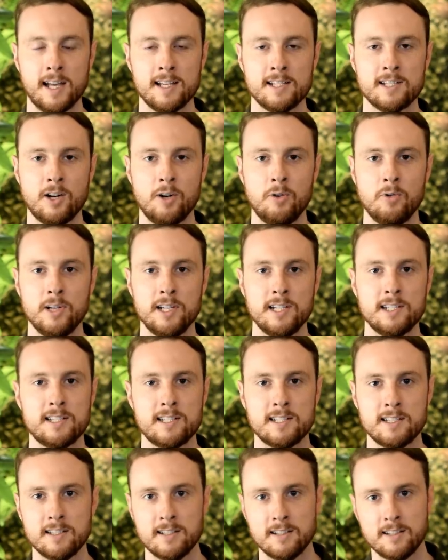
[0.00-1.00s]
As
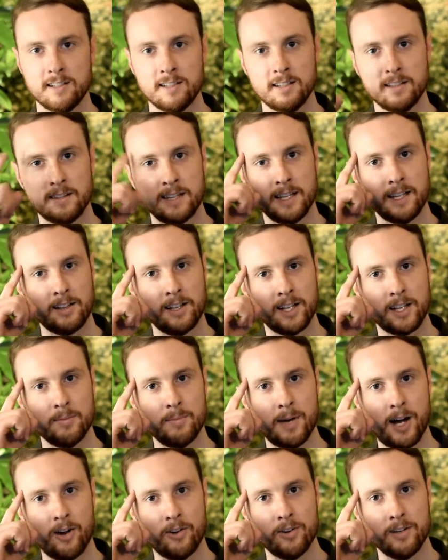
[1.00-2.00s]
always, think
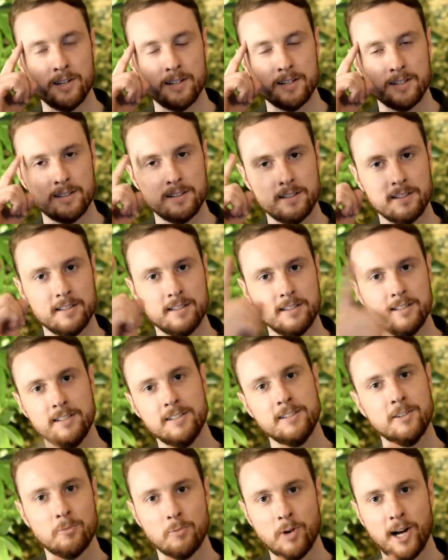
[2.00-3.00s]
like a mountain,
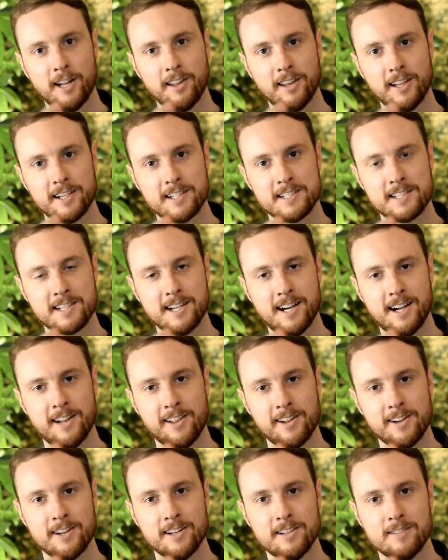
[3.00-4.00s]
write like a
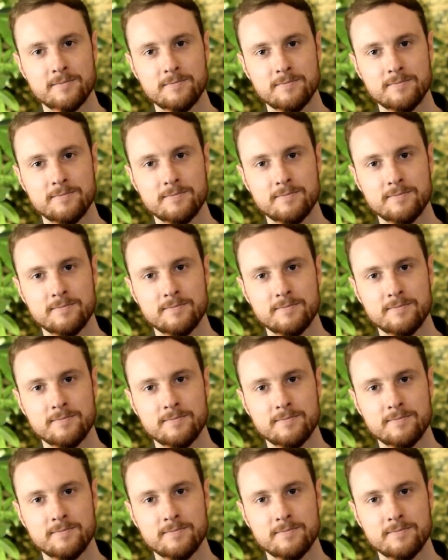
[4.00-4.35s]
scholar.